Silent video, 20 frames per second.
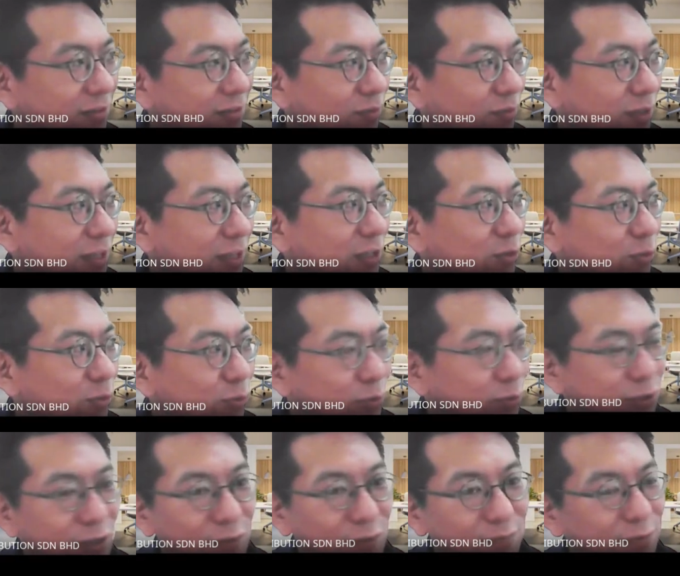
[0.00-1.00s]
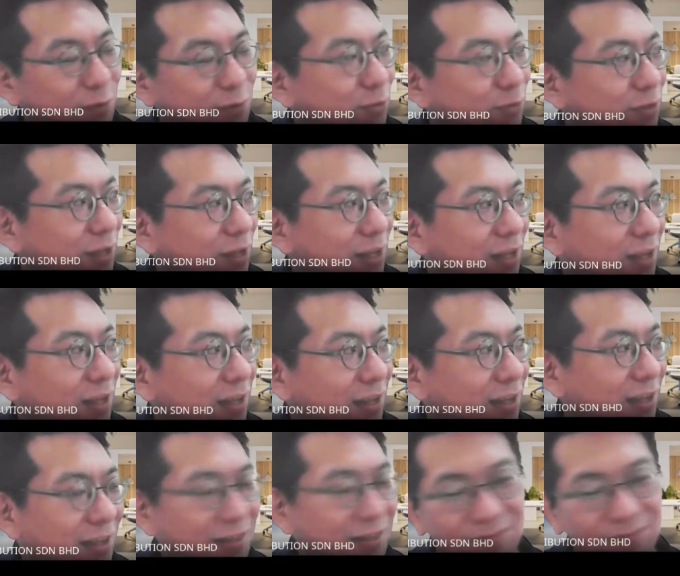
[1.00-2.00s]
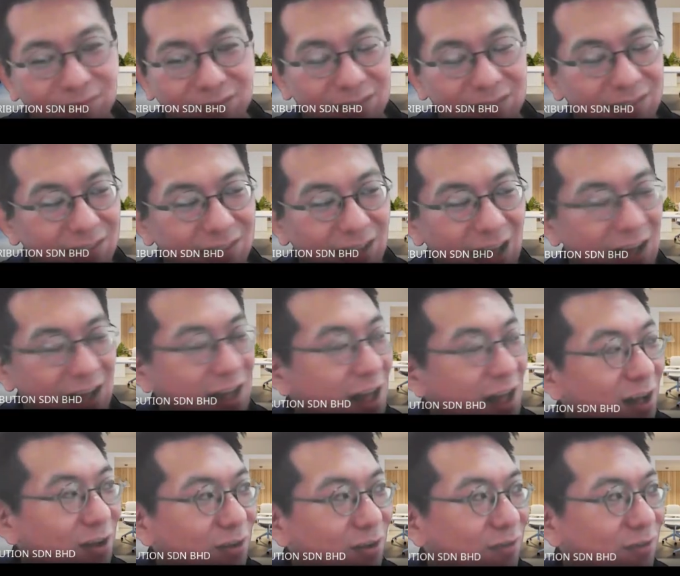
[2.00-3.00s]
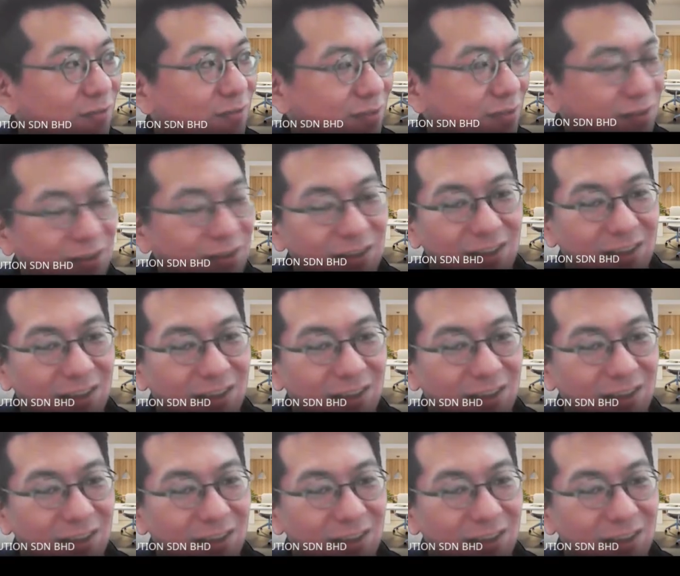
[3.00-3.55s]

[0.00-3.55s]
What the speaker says: We need to do self bill to the account